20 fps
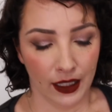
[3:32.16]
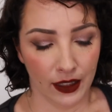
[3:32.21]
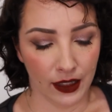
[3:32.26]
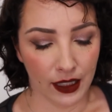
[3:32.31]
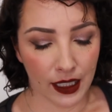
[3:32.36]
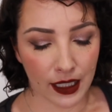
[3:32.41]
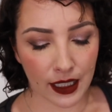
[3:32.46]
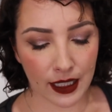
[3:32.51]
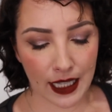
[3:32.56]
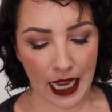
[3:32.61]

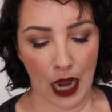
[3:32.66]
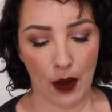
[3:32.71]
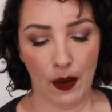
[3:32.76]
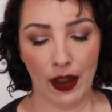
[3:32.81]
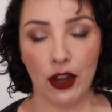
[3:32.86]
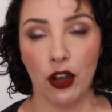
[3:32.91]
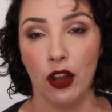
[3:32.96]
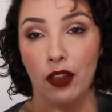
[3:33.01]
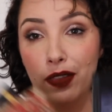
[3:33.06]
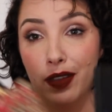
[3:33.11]
this is how
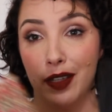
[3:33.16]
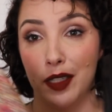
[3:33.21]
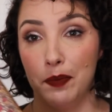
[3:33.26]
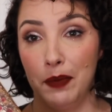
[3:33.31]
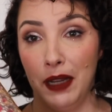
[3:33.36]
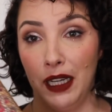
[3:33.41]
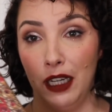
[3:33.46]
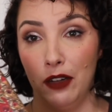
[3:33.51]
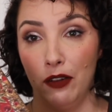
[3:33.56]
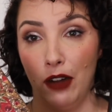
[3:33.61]
I got this
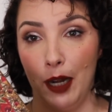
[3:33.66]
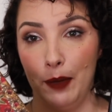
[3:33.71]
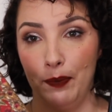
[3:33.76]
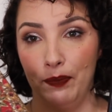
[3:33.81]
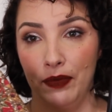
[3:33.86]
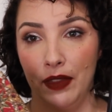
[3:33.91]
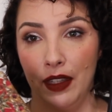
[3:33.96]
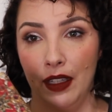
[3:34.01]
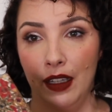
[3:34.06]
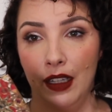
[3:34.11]
many, right?
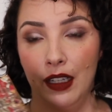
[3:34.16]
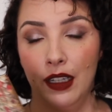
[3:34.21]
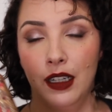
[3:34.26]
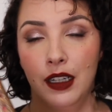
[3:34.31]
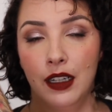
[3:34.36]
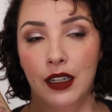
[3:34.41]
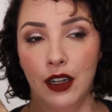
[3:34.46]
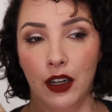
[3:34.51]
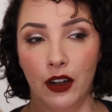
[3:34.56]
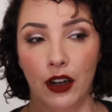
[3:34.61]

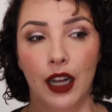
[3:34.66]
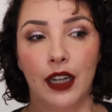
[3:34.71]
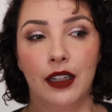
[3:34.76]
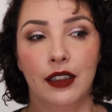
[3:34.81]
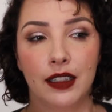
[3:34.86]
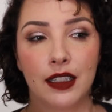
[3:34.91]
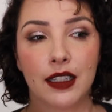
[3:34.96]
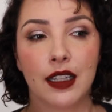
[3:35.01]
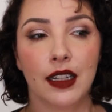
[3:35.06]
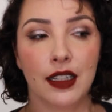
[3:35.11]
All right,
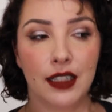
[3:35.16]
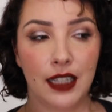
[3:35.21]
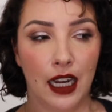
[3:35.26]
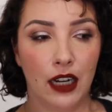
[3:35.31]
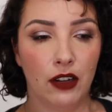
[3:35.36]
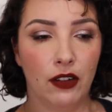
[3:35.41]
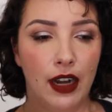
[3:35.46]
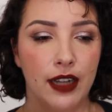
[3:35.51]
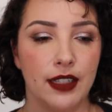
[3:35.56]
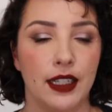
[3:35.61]
it's gonna
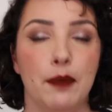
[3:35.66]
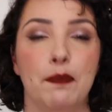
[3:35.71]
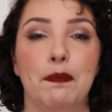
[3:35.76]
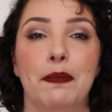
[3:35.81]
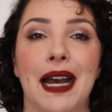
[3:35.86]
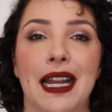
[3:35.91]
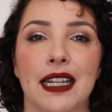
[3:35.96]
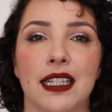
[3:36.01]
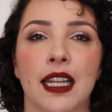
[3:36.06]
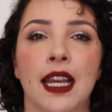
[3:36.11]
sound crazy,
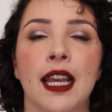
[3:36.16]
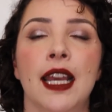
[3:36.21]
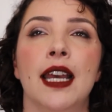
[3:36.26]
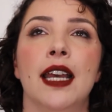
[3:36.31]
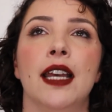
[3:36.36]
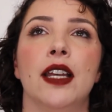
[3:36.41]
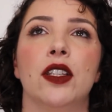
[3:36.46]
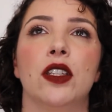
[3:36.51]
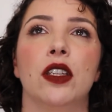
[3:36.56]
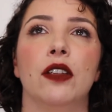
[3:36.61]
but
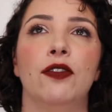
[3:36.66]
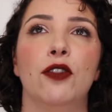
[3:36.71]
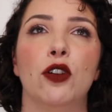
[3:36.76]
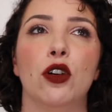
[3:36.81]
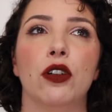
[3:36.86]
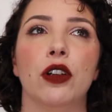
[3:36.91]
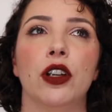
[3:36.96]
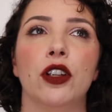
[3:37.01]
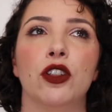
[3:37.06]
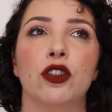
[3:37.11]

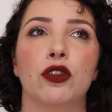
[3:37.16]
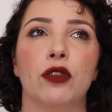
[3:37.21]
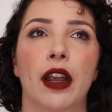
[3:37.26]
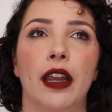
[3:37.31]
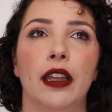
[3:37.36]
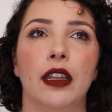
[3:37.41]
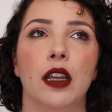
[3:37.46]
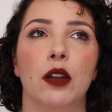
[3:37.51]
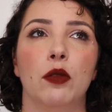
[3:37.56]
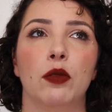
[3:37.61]
Sephora
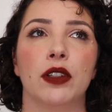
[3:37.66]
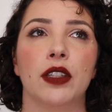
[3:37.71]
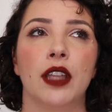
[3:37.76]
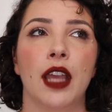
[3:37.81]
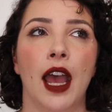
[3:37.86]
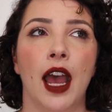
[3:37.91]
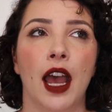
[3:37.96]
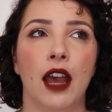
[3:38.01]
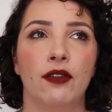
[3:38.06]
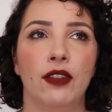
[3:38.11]
Australia was
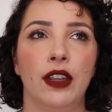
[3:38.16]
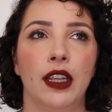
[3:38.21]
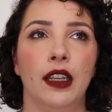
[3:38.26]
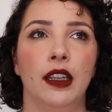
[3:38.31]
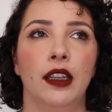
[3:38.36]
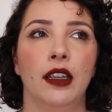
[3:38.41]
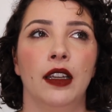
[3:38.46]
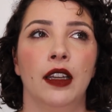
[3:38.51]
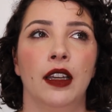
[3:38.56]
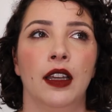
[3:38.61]

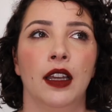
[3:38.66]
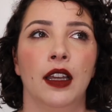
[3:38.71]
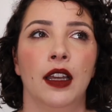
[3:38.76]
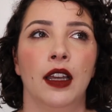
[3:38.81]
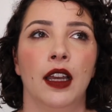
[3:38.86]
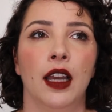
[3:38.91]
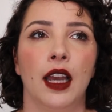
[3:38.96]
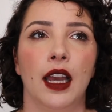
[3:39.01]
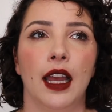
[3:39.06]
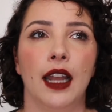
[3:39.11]
having
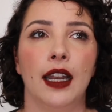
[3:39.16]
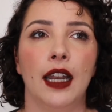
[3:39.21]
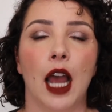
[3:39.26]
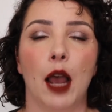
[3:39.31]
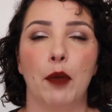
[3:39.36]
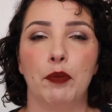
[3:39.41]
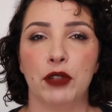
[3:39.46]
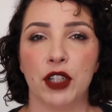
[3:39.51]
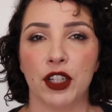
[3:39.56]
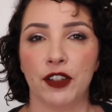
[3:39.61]
an
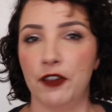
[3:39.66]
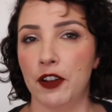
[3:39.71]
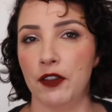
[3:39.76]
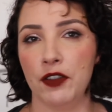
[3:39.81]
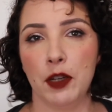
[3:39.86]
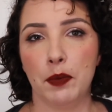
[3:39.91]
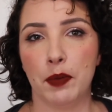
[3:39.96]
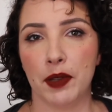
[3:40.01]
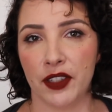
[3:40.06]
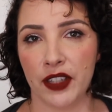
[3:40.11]
up to
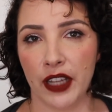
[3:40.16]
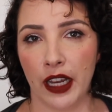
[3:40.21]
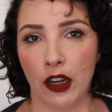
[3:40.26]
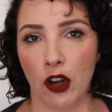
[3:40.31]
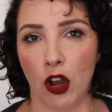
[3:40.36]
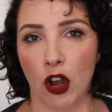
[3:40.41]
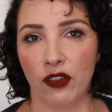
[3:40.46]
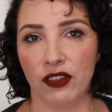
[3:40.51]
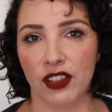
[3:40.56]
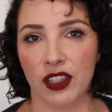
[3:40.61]
50%
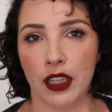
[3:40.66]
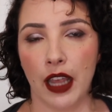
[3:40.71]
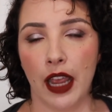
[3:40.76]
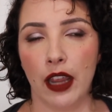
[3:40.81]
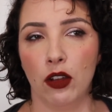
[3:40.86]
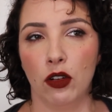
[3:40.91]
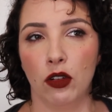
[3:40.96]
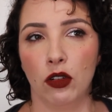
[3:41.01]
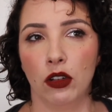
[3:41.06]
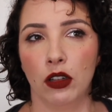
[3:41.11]
off
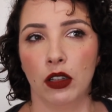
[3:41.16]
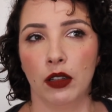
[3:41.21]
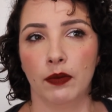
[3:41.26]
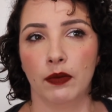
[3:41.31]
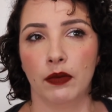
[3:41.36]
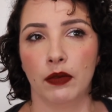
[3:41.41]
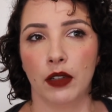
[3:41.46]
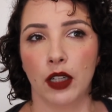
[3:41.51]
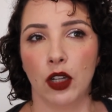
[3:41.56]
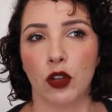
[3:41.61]
sale.
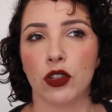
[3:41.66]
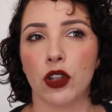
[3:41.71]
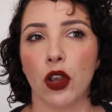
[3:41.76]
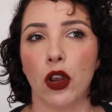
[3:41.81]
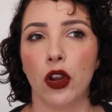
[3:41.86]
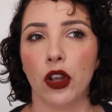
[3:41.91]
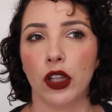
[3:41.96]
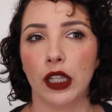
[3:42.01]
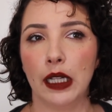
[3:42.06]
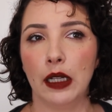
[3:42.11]
It was
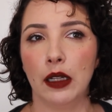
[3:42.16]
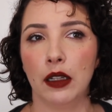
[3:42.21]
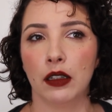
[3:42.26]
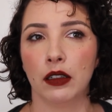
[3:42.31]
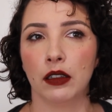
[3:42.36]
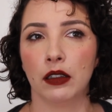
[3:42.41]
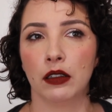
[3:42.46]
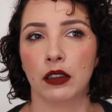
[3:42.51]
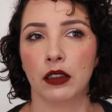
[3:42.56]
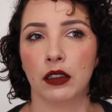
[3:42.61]
early
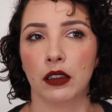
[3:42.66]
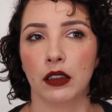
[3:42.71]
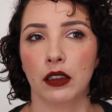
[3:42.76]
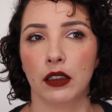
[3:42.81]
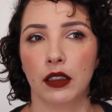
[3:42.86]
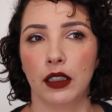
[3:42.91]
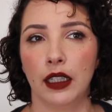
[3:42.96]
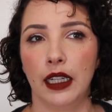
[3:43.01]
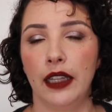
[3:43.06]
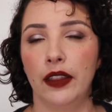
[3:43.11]

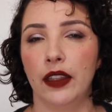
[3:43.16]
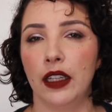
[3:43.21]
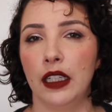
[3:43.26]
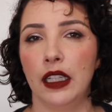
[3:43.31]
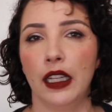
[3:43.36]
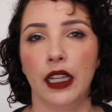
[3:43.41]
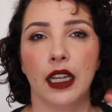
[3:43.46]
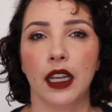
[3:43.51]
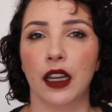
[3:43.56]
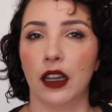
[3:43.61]
in the
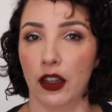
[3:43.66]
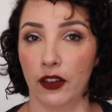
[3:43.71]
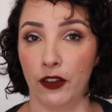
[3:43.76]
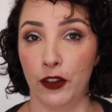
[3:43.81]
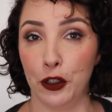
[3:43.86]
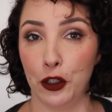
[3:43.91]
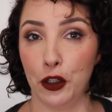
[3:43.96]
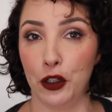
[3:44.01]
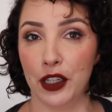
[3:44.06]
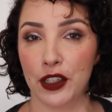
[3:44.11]
year, a
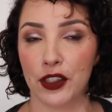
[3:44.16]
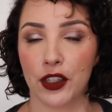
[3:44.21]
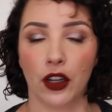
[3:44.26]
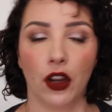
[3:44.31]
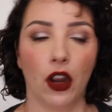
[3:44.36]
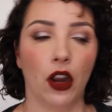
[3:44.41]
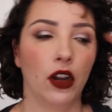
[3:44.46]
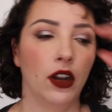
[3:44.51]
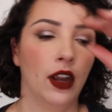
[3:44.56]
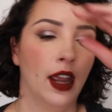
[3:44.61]
few years
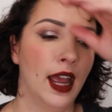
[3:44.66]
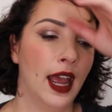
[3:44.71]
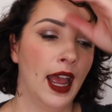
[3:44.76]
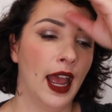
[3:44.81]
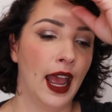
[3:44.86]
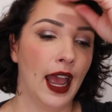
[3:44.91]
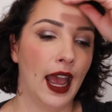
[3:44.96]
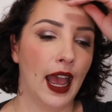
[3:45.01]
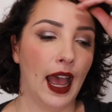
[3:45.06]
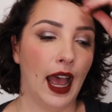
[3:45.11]
ago.
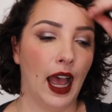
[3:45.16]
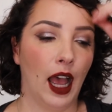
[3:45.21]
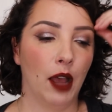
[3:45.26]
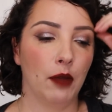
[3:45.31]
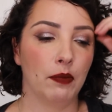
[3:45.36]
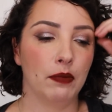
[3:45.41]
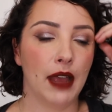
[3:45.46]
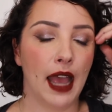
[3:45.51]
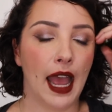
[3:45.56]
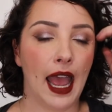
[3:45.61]

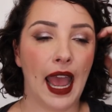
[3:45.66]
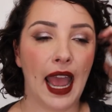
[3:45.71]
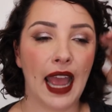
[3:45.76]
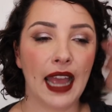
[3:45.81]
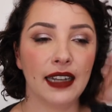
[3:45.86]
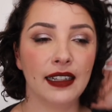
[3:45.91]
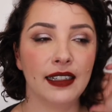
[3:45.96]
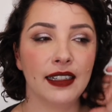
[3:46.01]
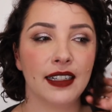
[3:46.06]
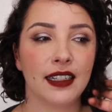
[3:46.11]

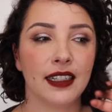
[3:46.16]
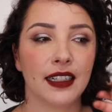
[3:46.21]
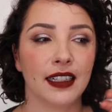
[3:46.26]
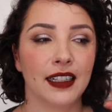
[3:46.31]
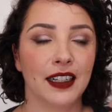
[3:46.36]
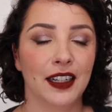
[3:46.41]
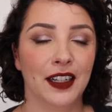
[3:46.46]
And